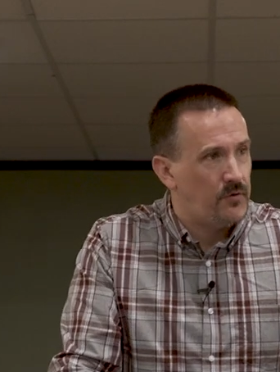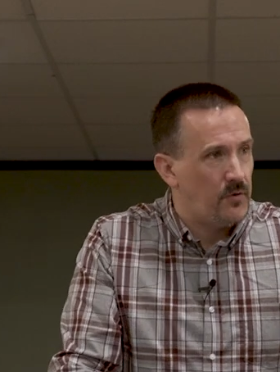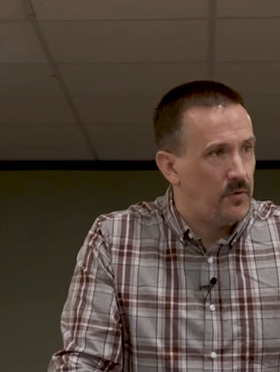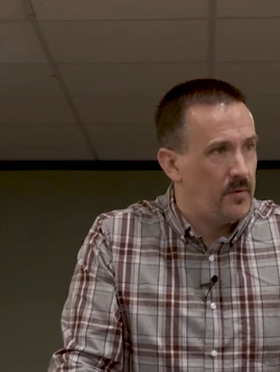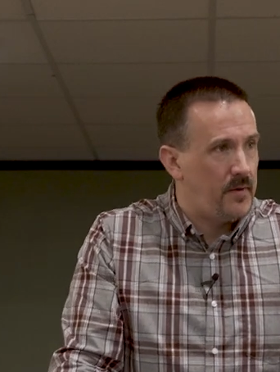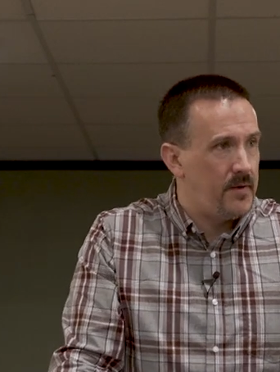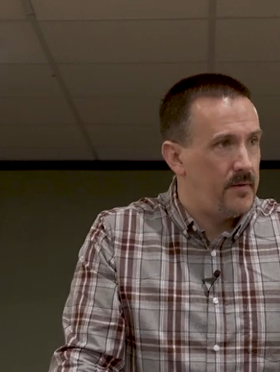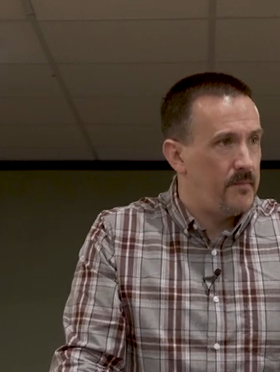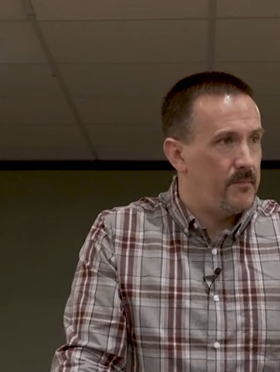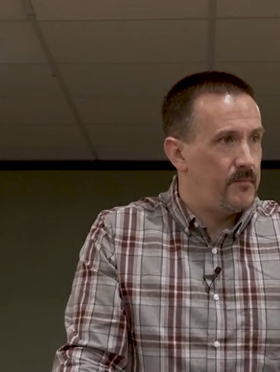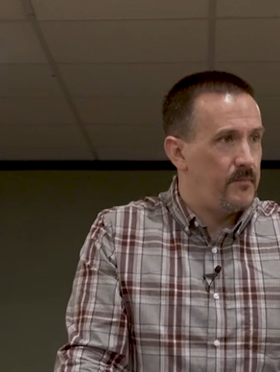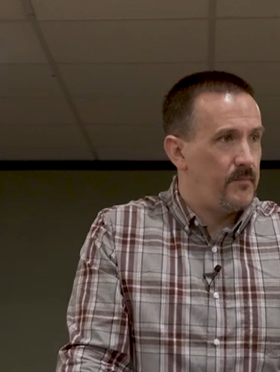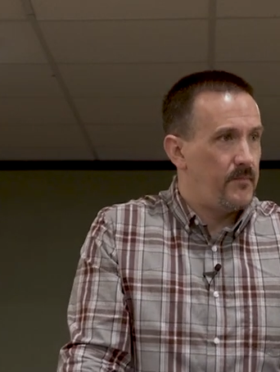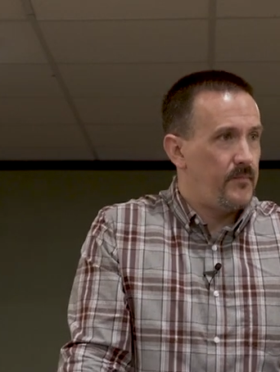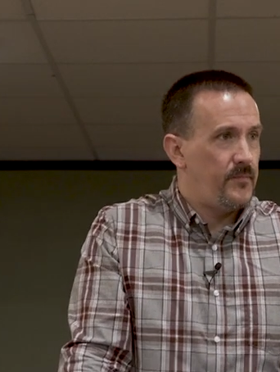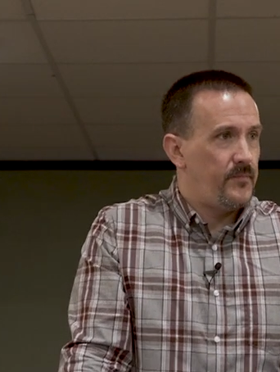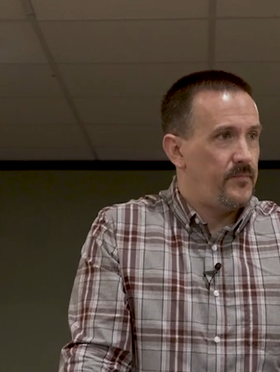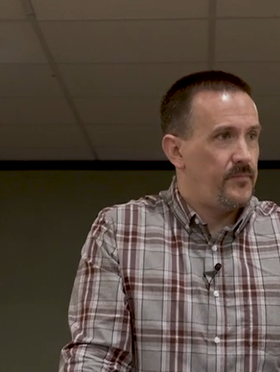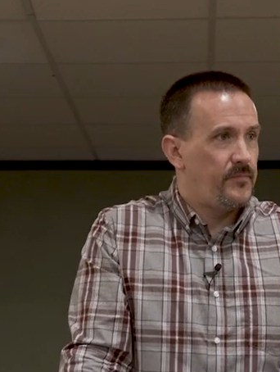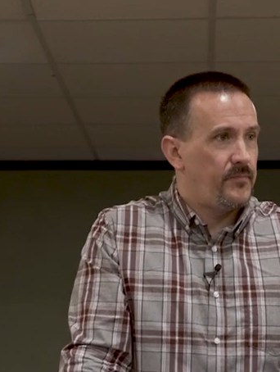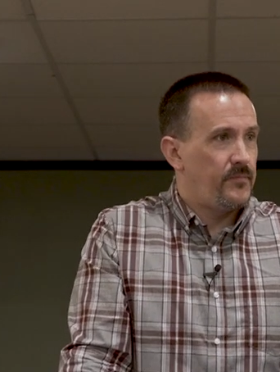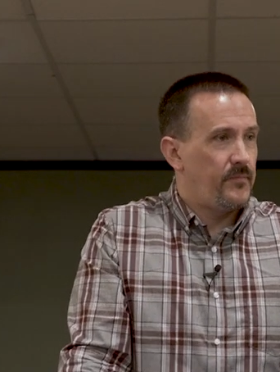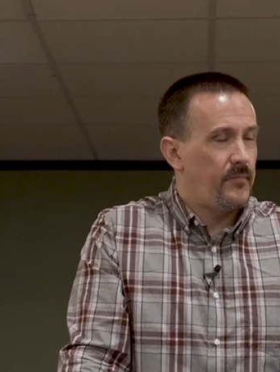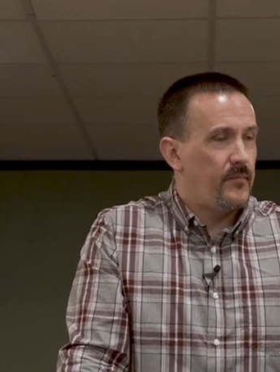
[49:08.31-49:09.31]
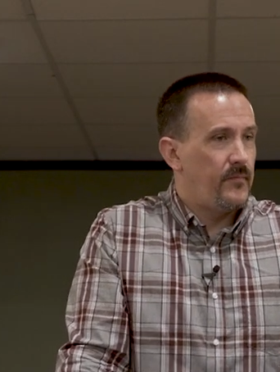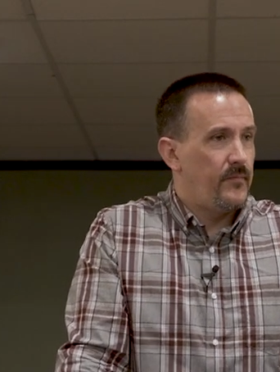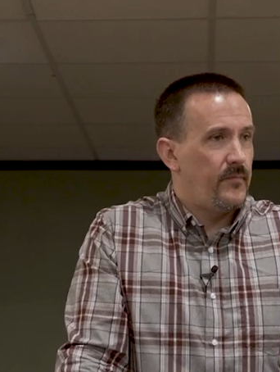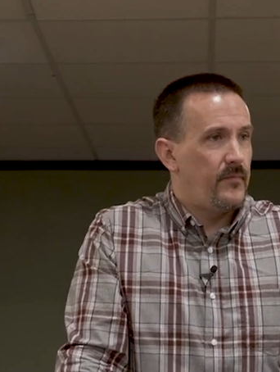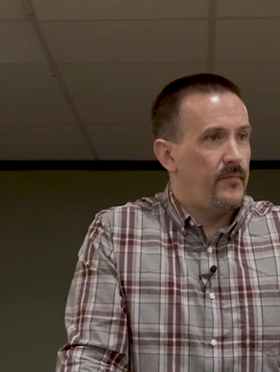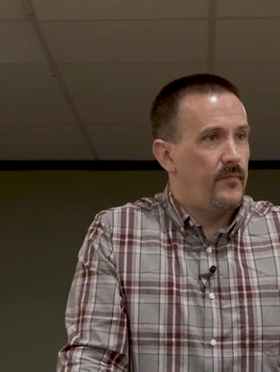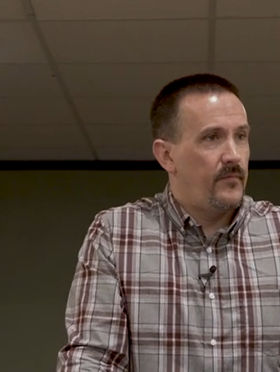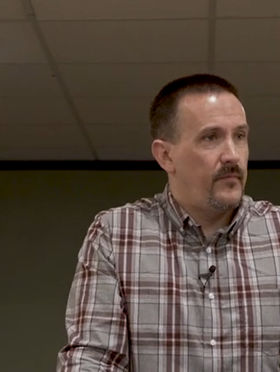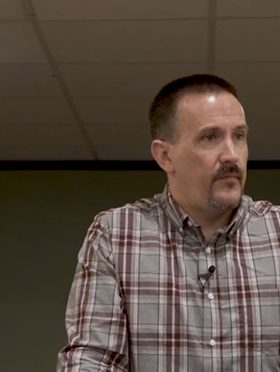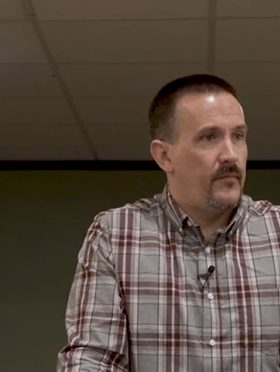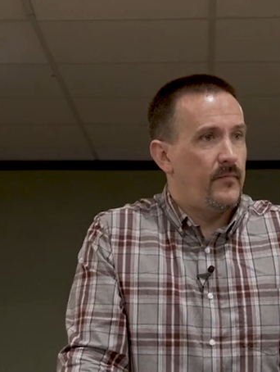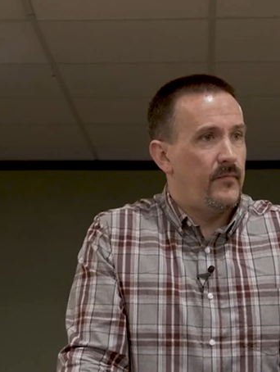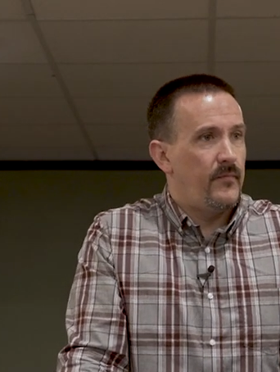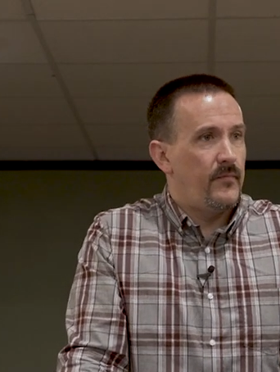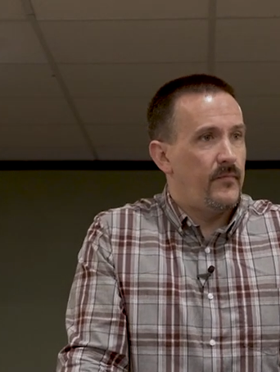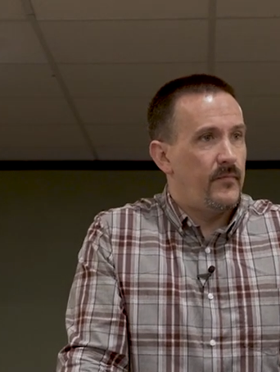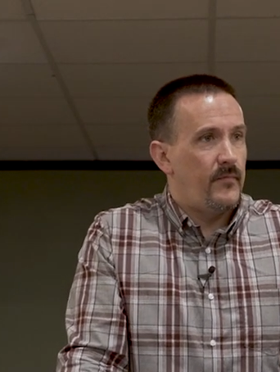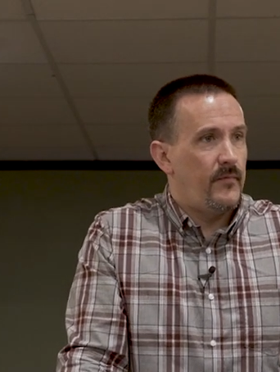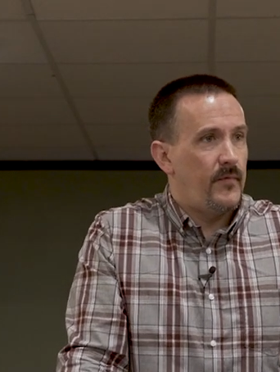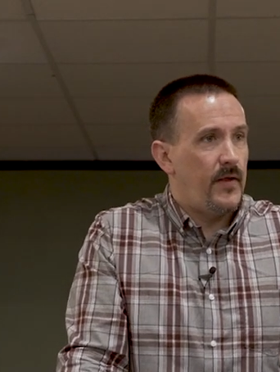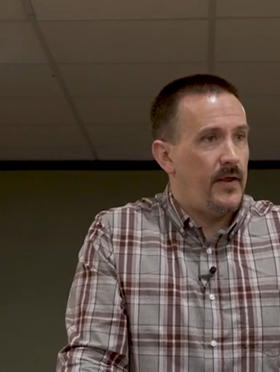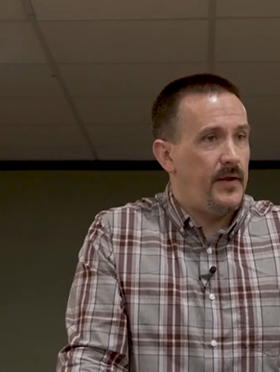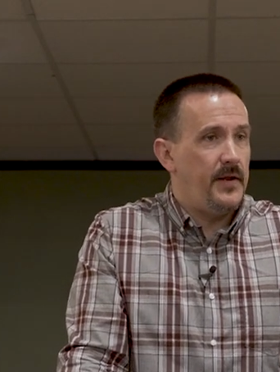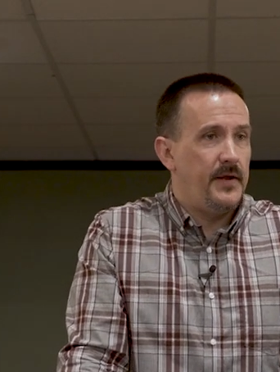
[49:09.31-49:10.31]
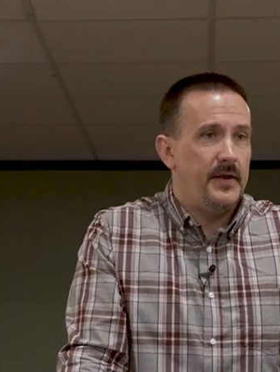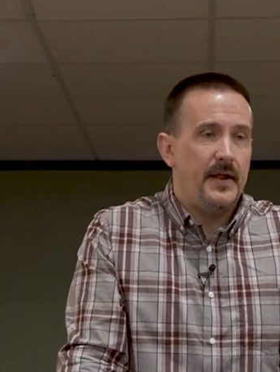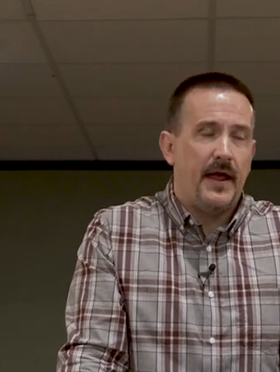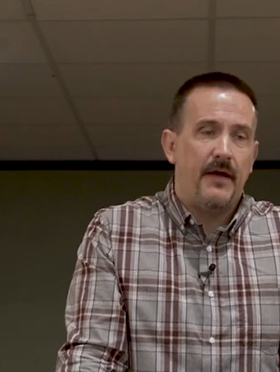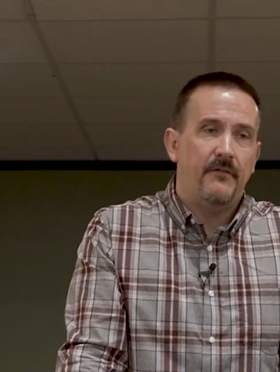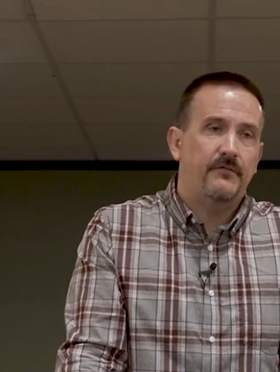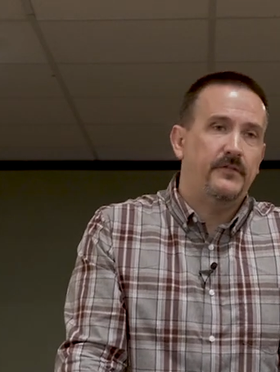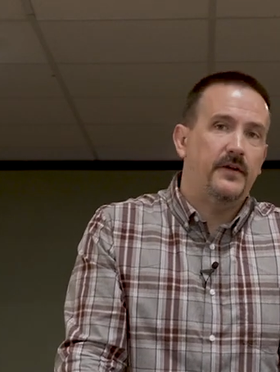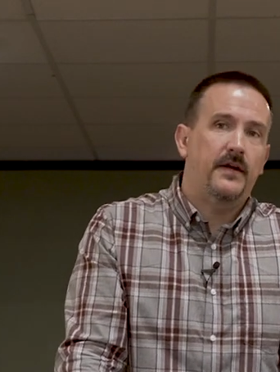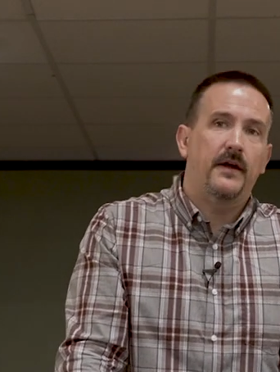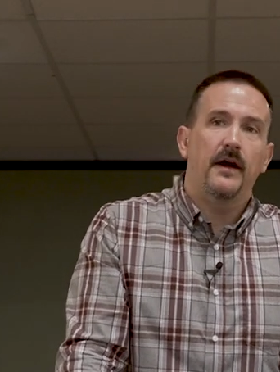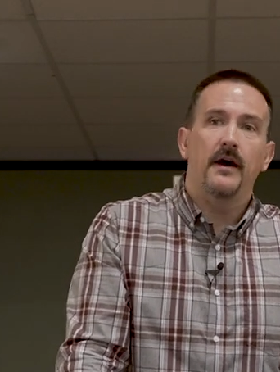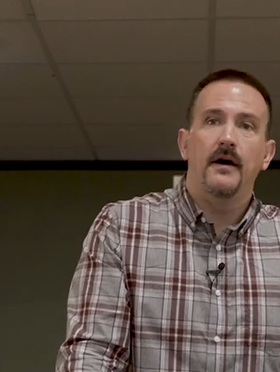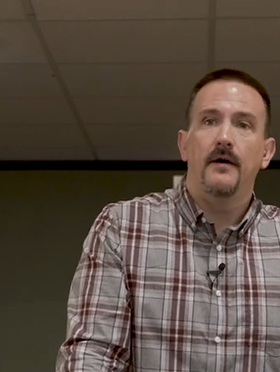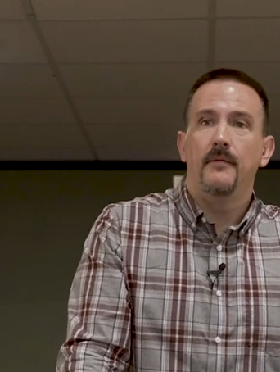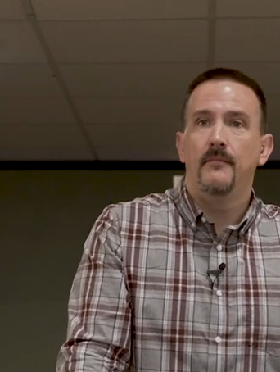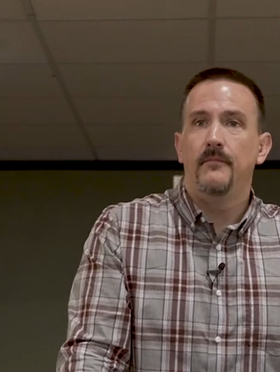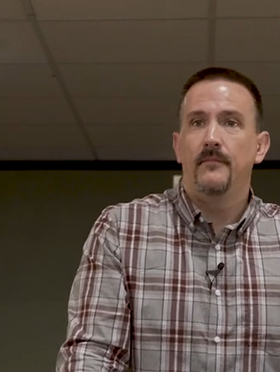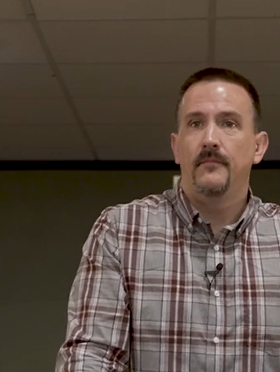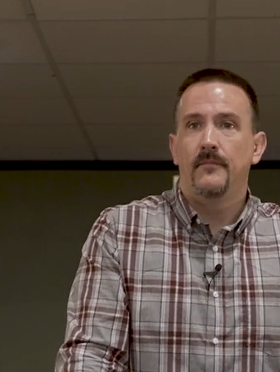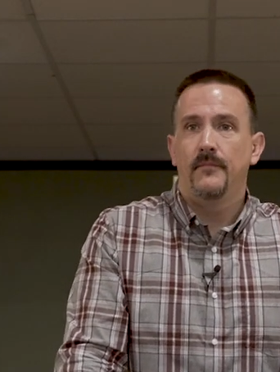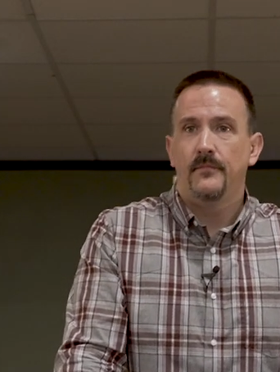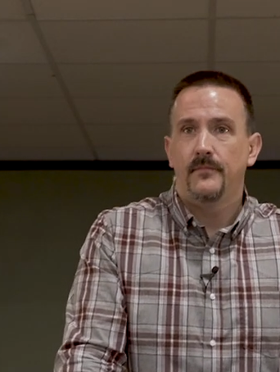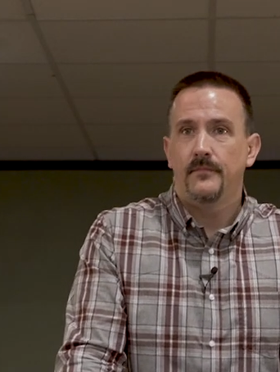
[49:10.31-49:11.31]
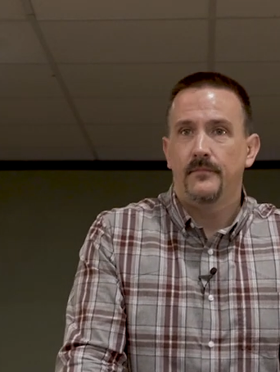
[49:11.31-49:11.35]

through him. He didn't have to come.